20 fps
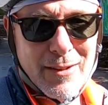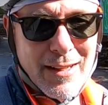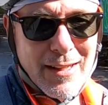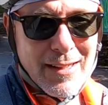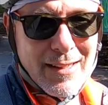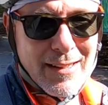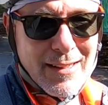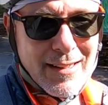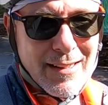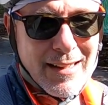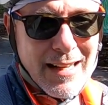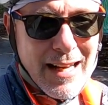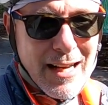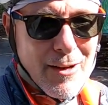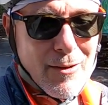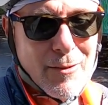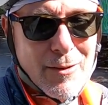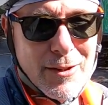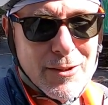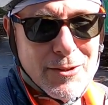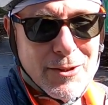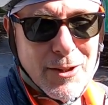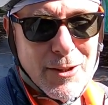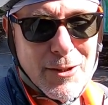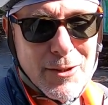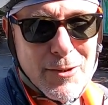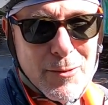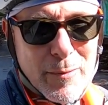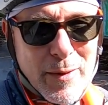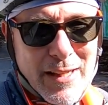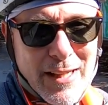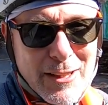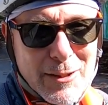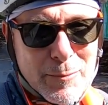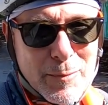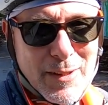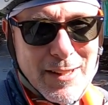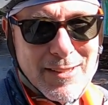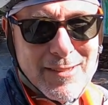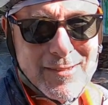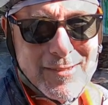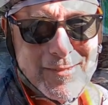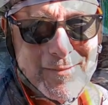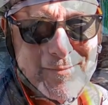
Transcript: And now I'm gonna show you my next place.